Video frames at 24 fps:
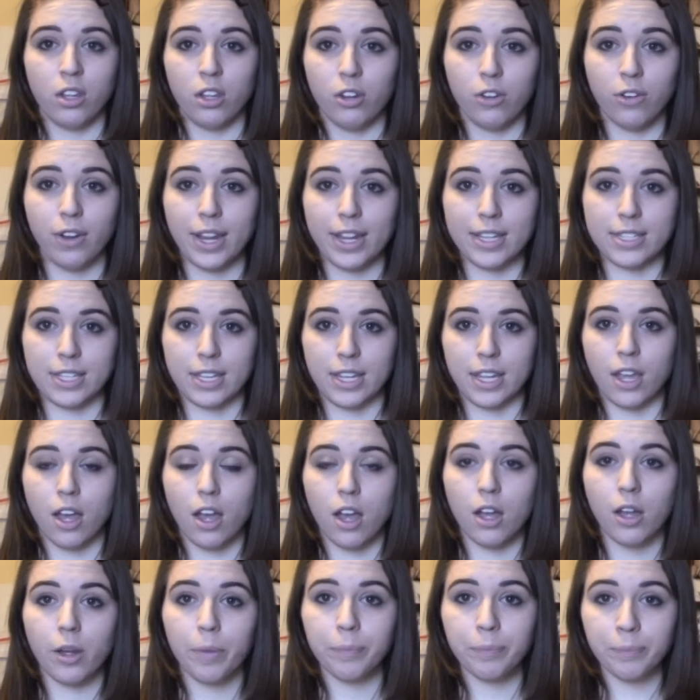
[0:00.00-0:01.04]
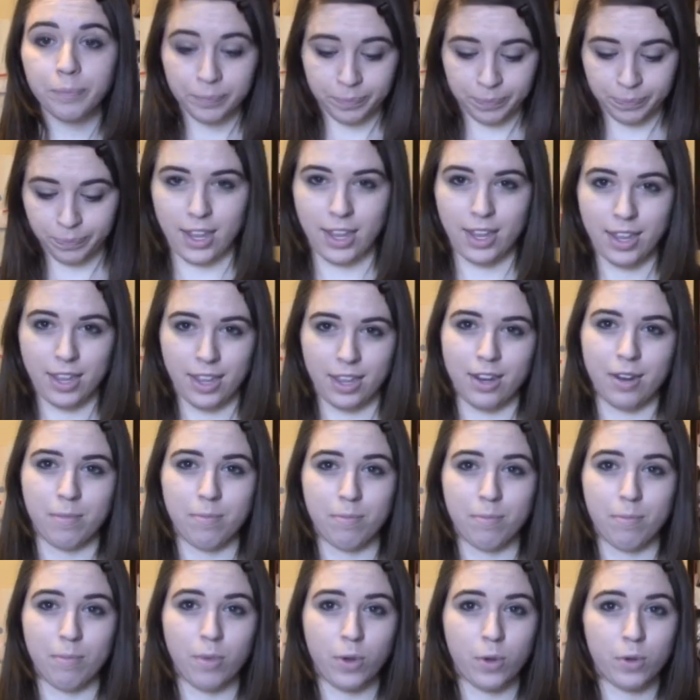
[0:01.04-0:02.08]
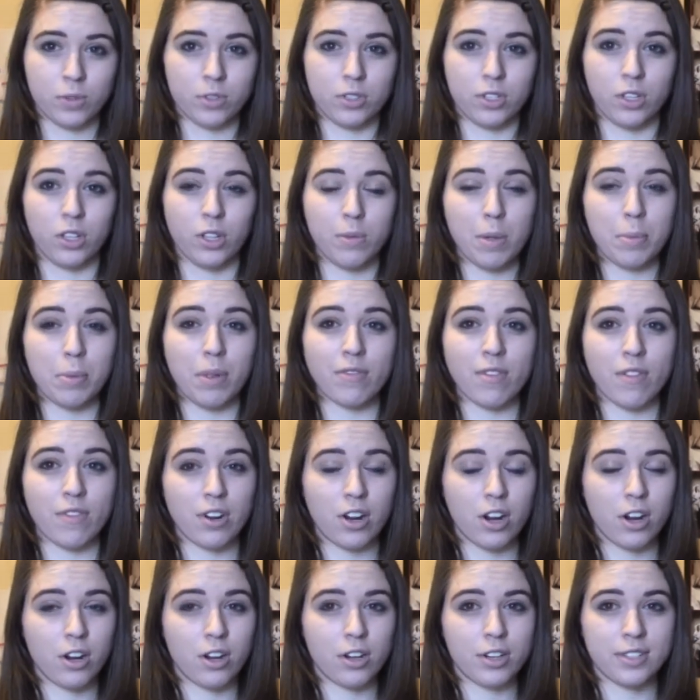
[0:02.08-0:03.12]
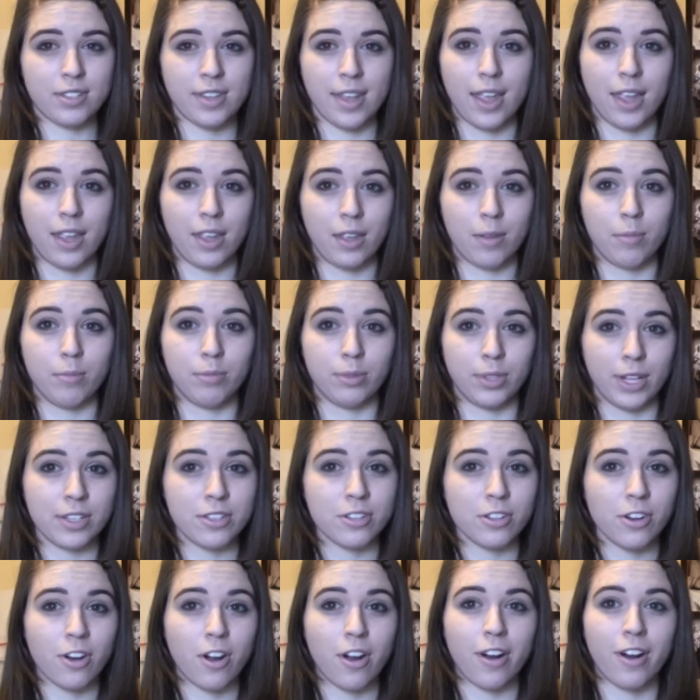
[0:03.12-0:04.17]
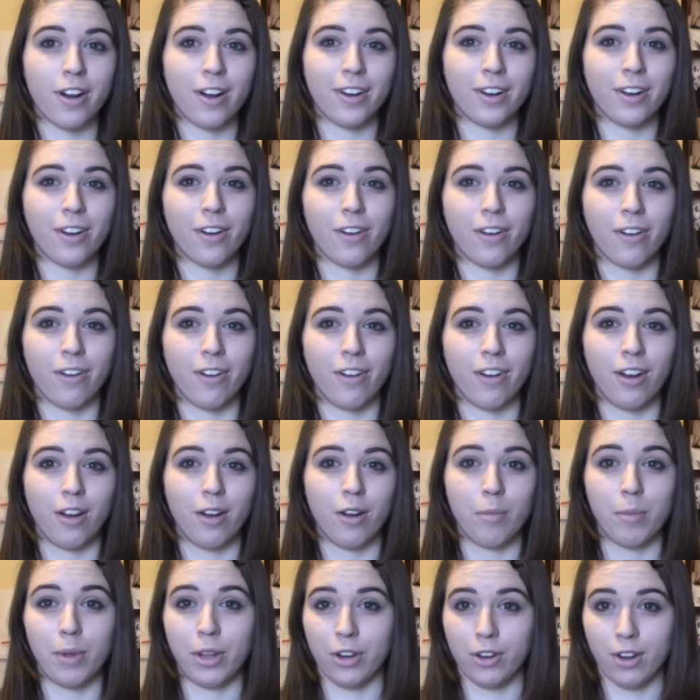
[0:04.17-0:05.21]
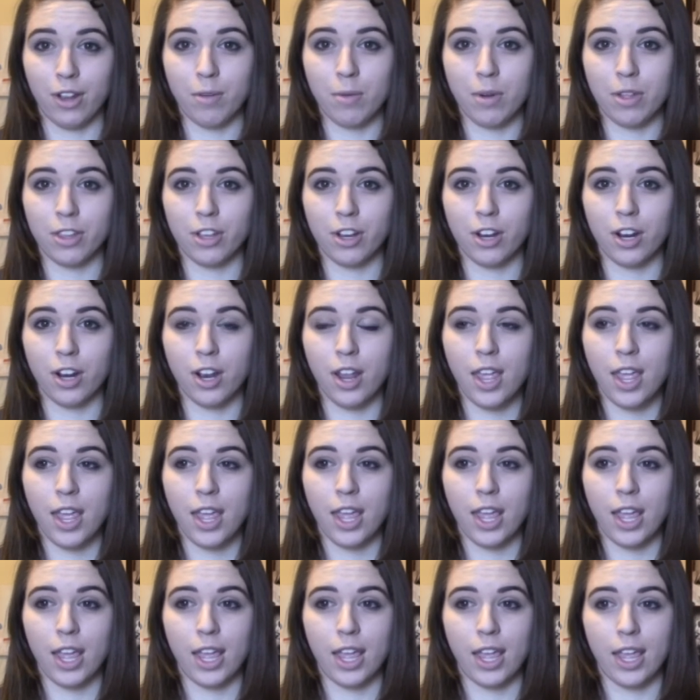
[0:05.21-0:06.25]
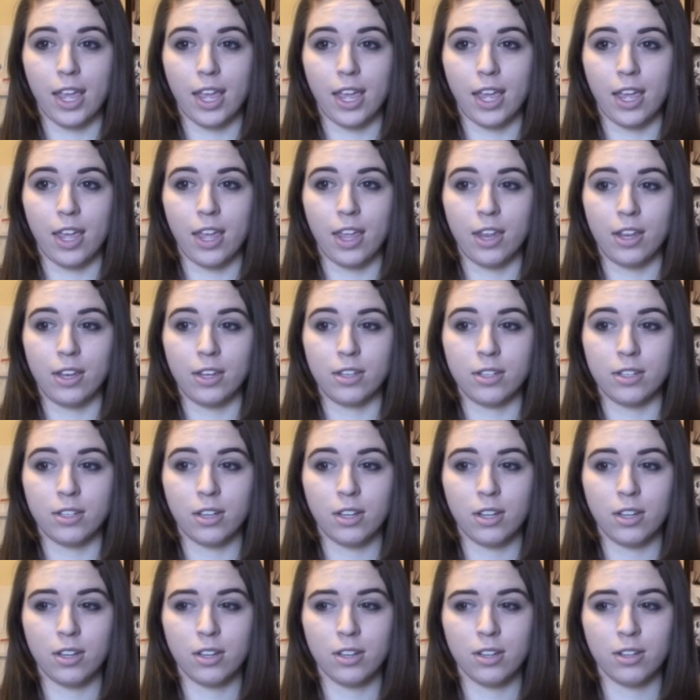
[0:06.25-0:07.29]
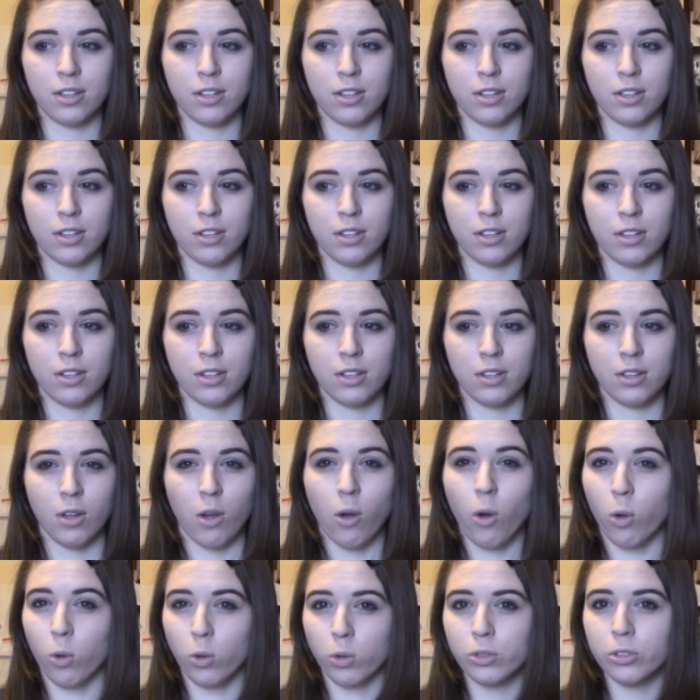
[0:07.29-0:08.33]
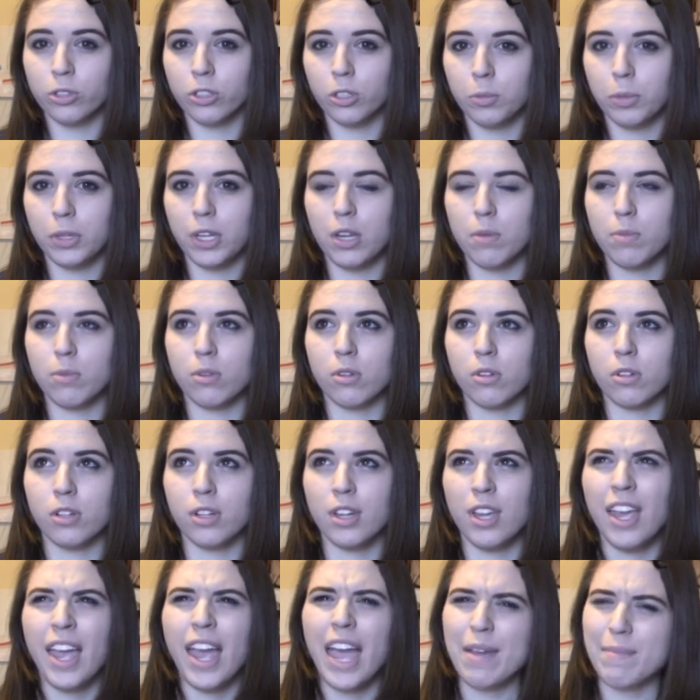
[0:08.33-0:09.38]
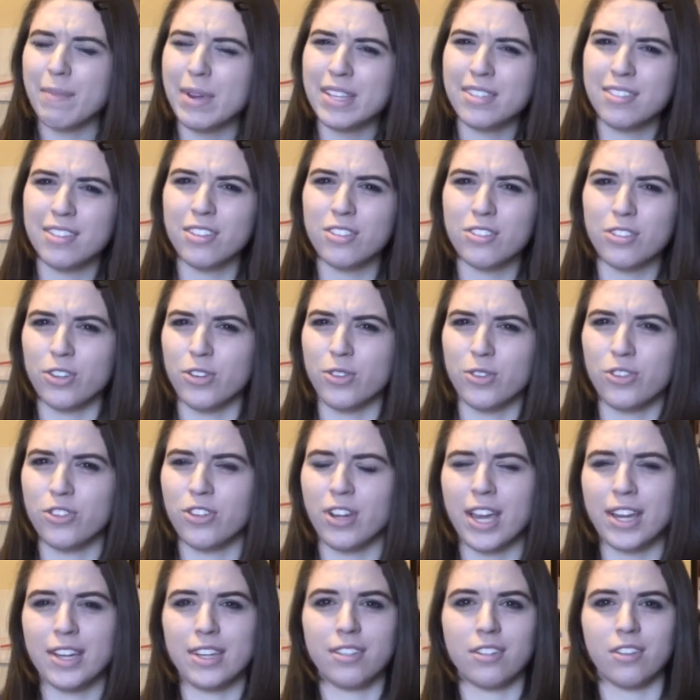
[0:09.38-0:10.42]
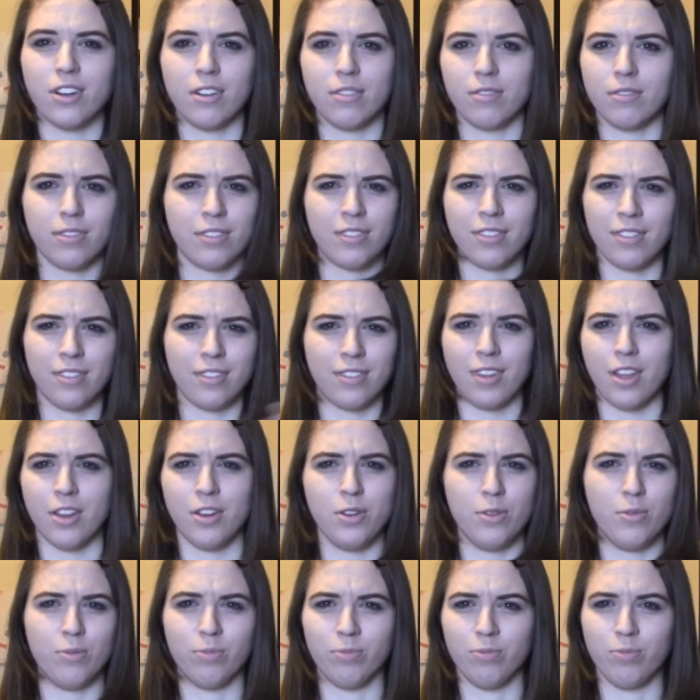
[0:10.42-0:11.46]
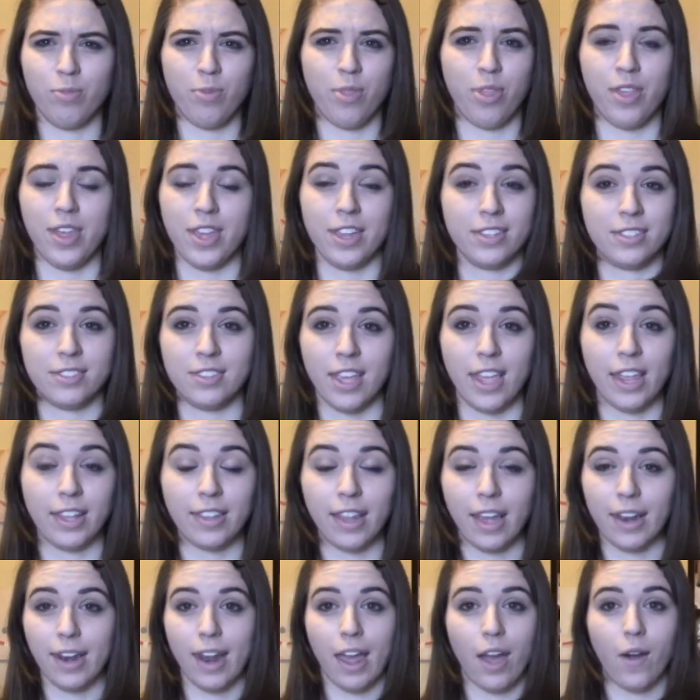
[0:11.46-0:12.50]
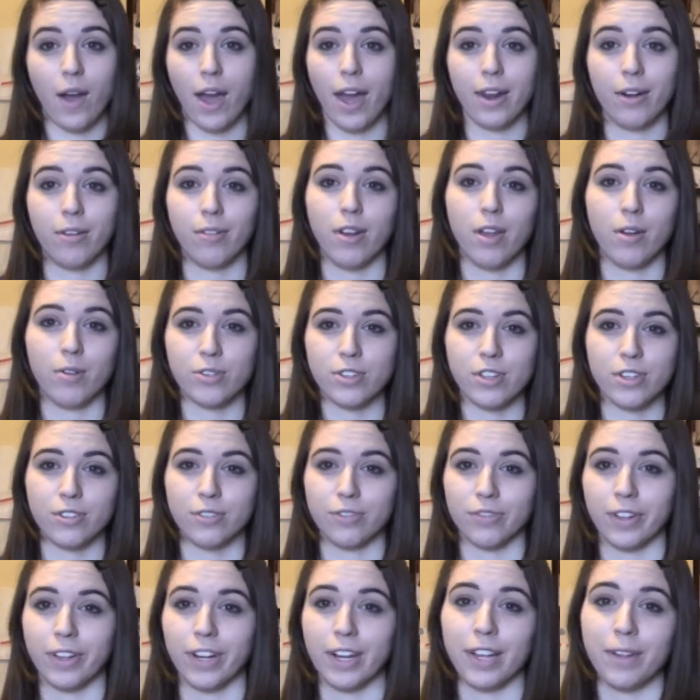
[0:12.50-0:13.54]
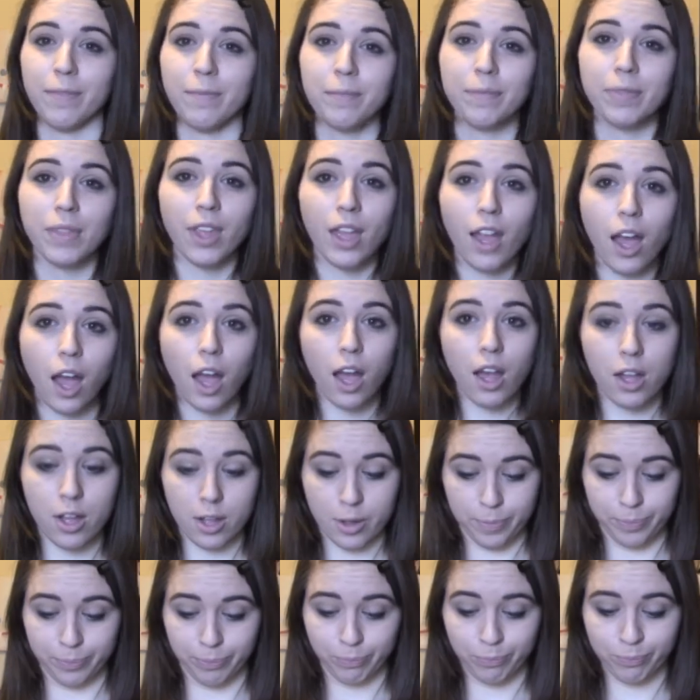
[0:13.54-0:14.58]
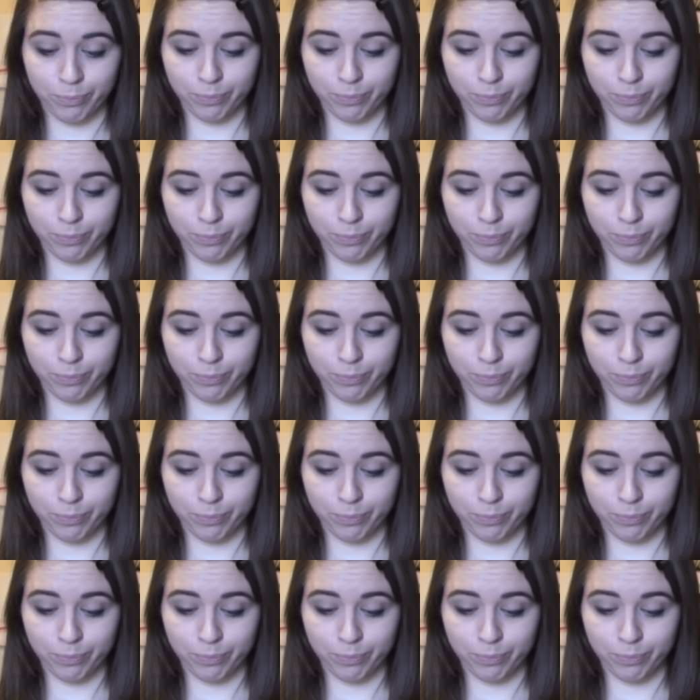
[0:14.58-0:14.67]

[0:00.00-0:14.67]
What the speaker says: crazy. And the only people I've ever heard say bless your heart are my grandmother and older people, and my sister, who's trying to start a new thing saying that now. I don't know, she's funny. I